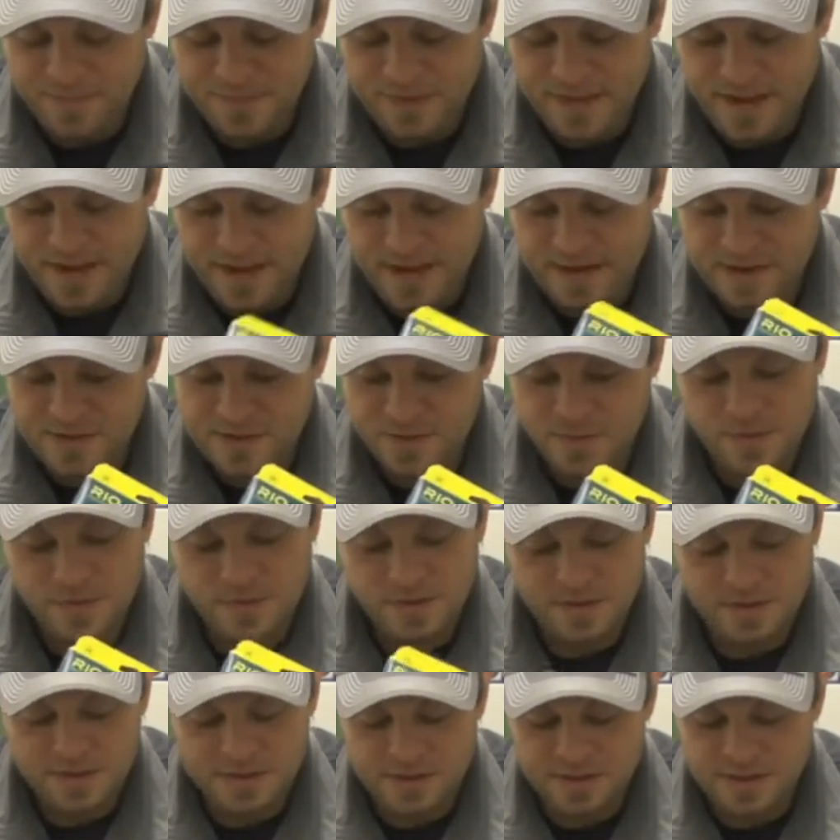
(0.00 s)
that is
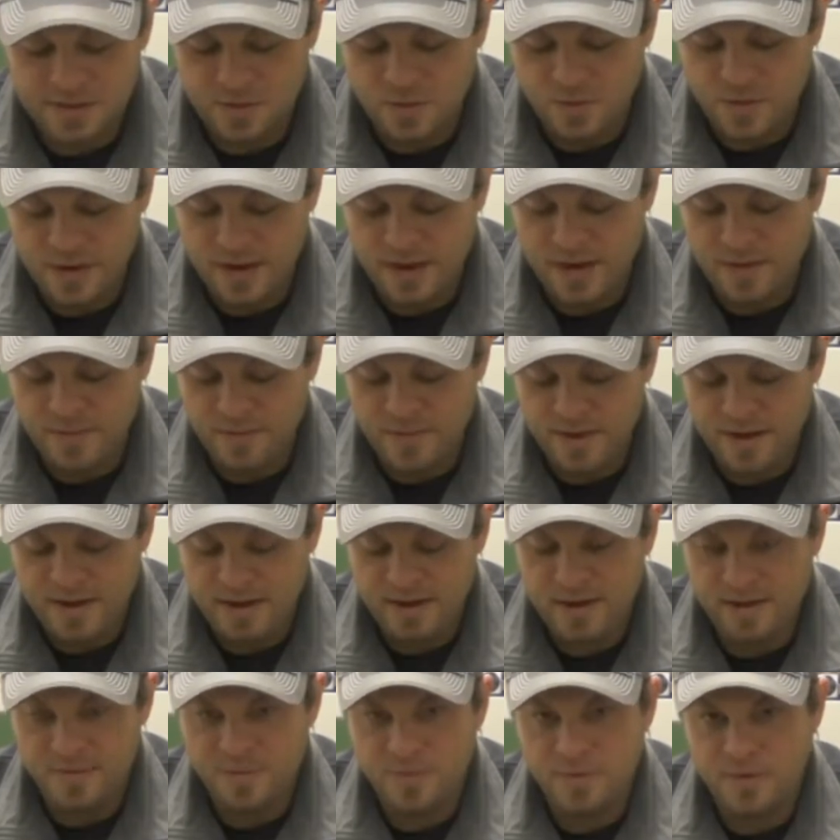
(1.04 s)
really just a way to
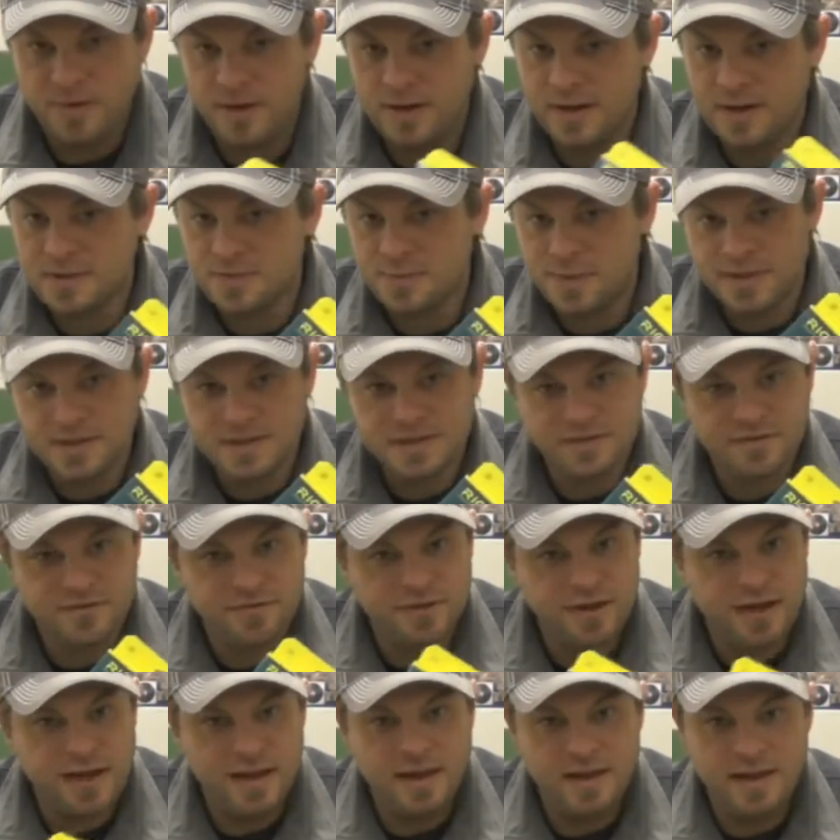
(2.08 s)
make a pretty expensive
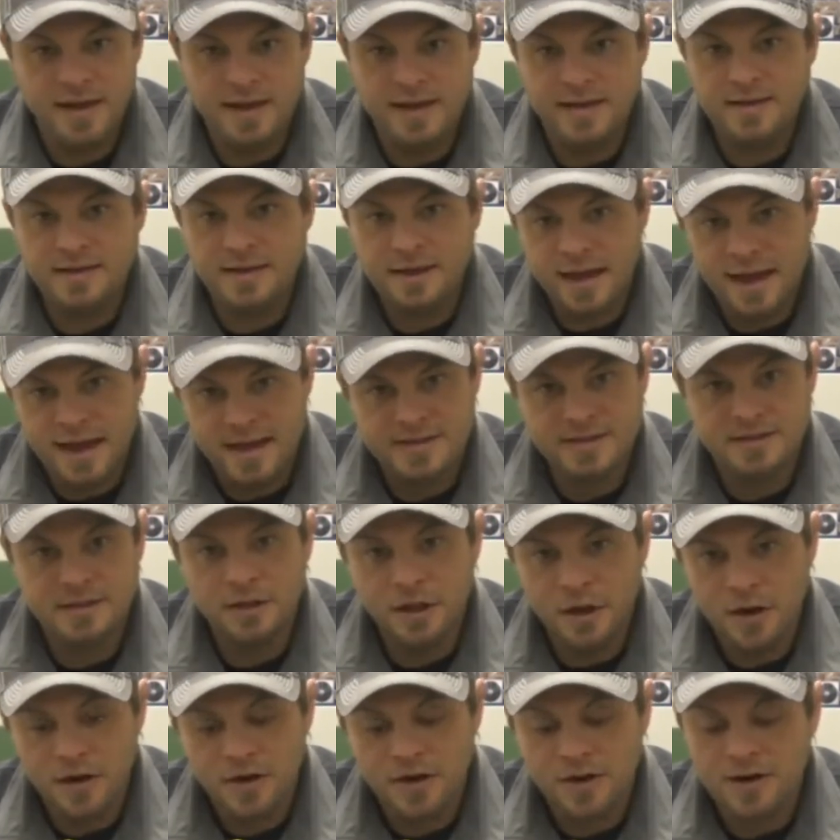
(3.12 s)
fly line last
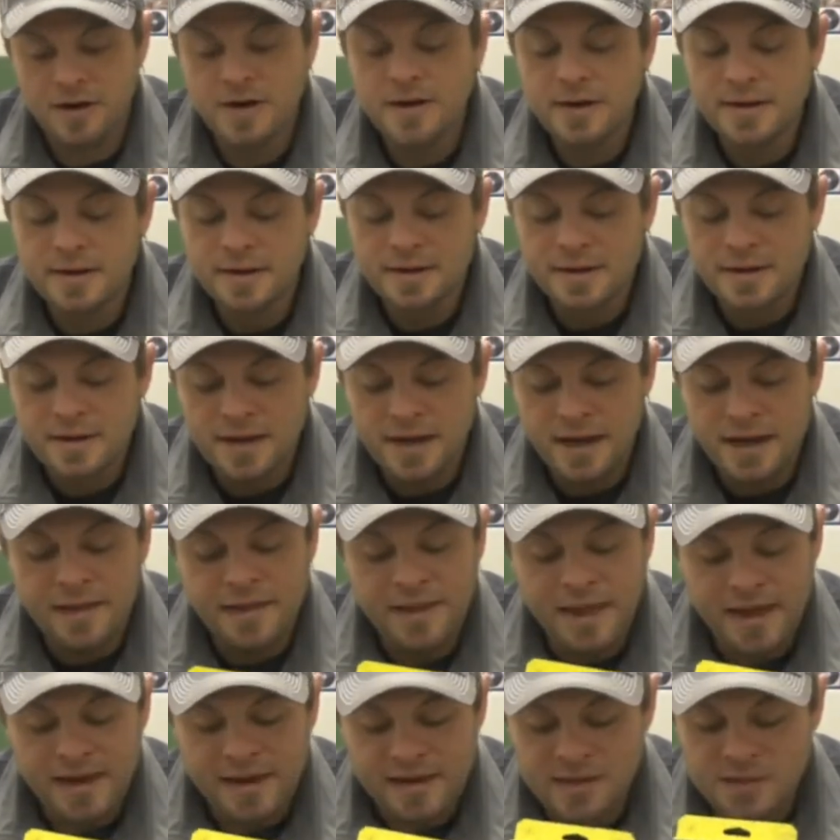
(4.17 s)
longer.
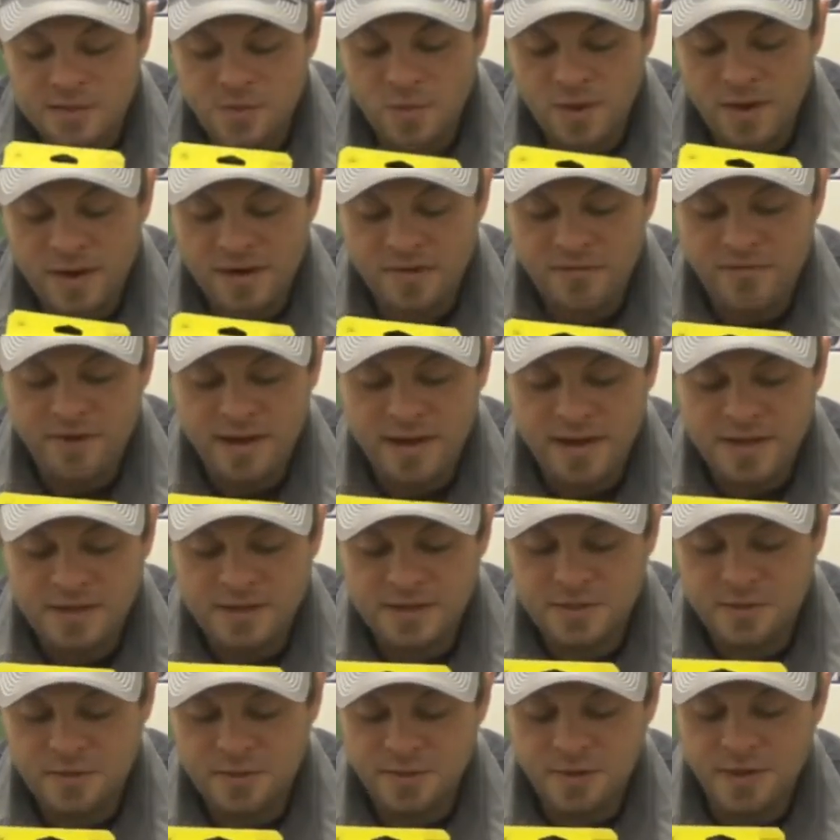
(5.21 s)
And that is one
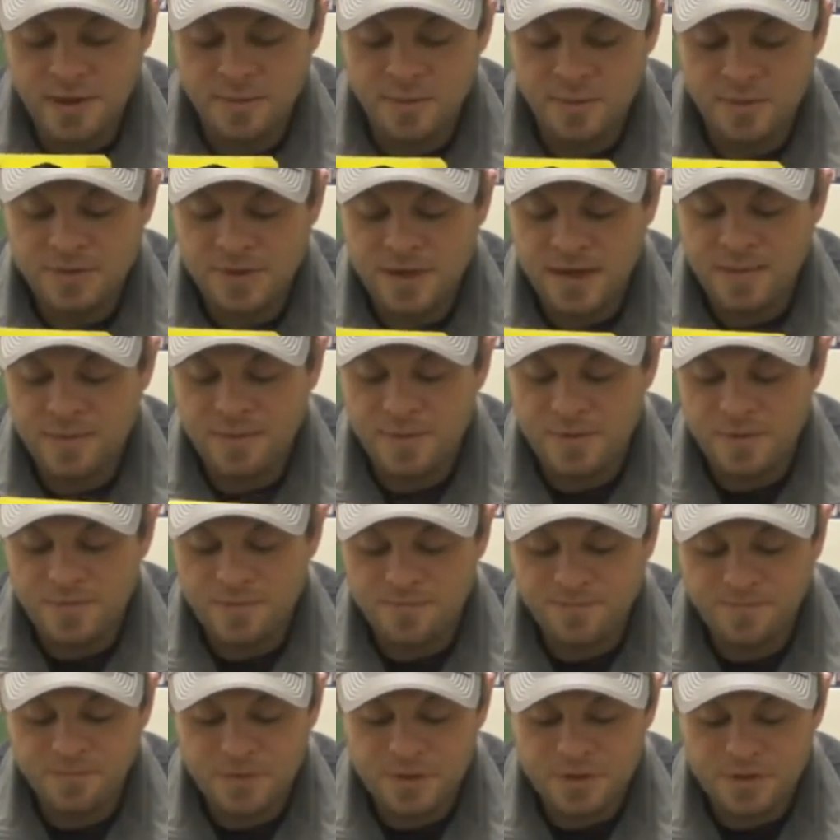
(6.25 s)
advantage to a double taper.
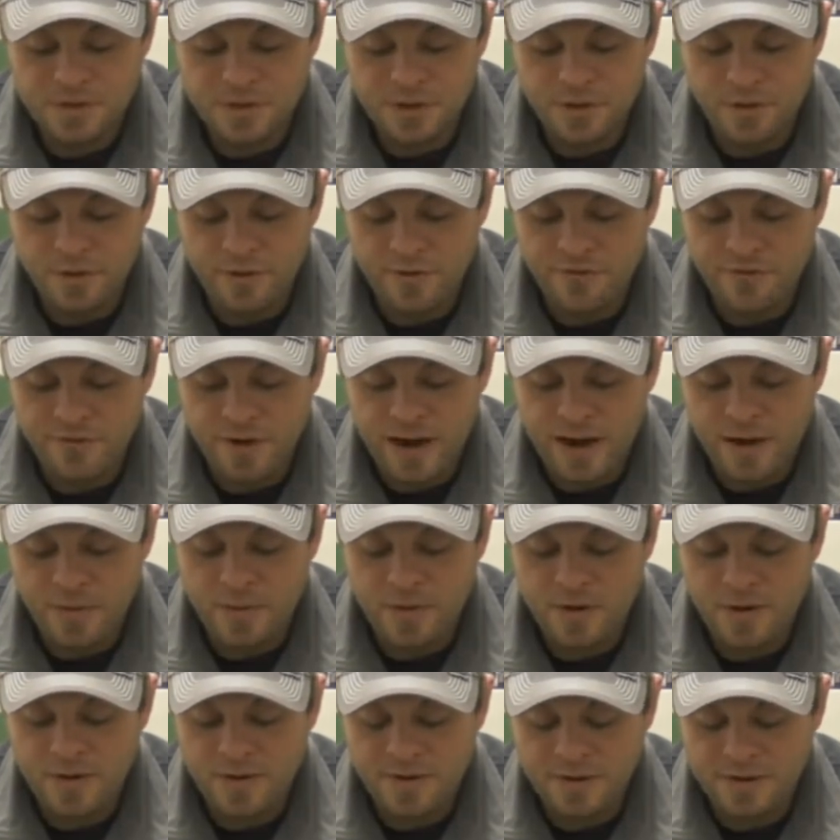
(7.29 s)
So if I
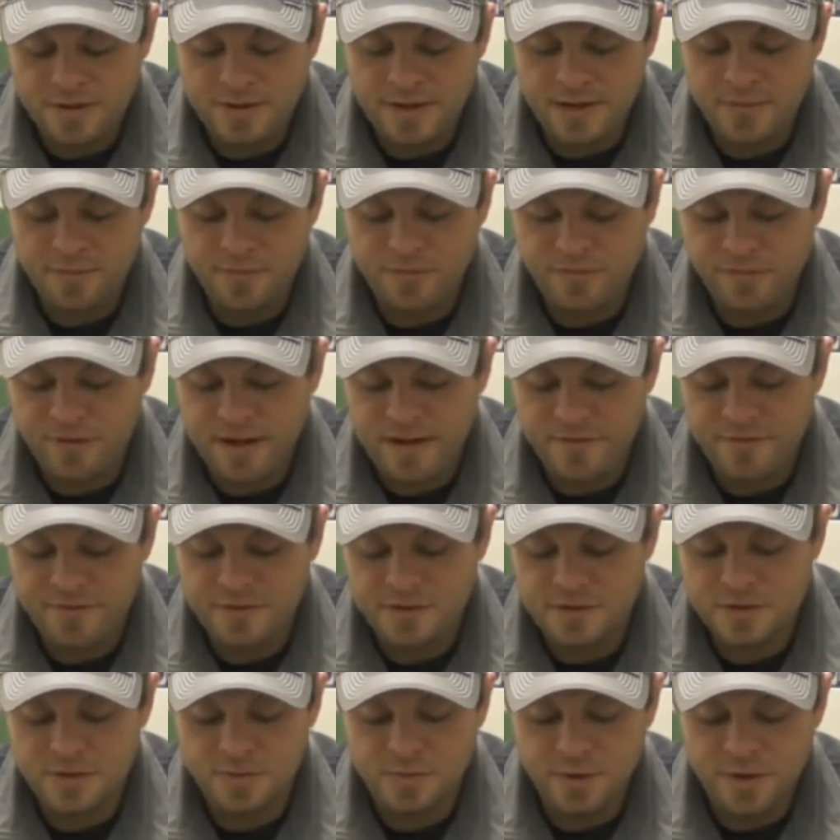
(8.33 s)
were the type of fly
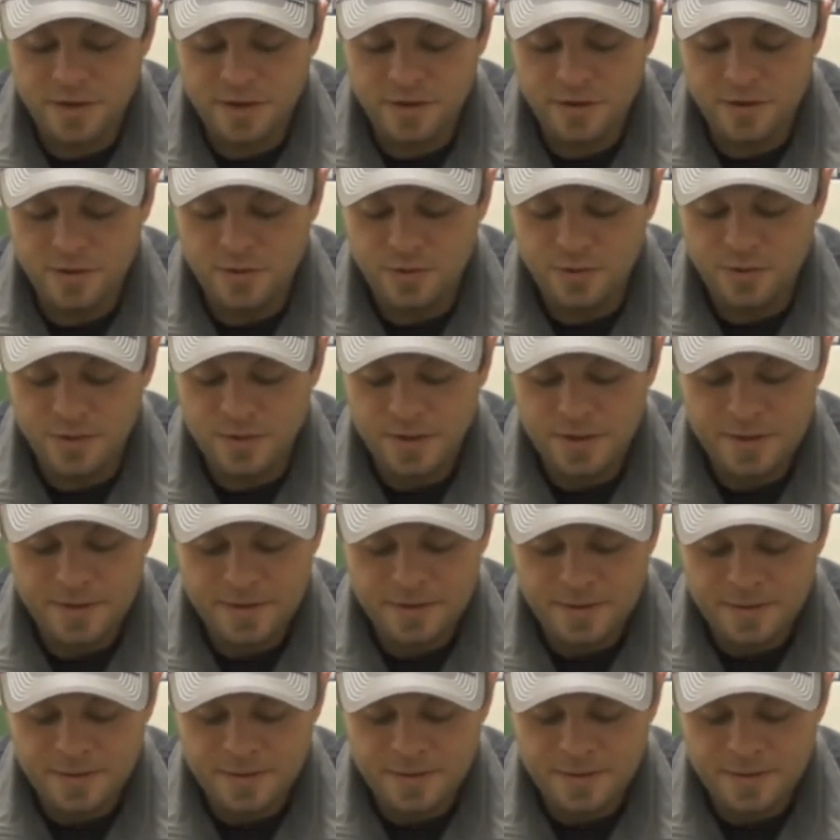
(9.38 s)
fisherman who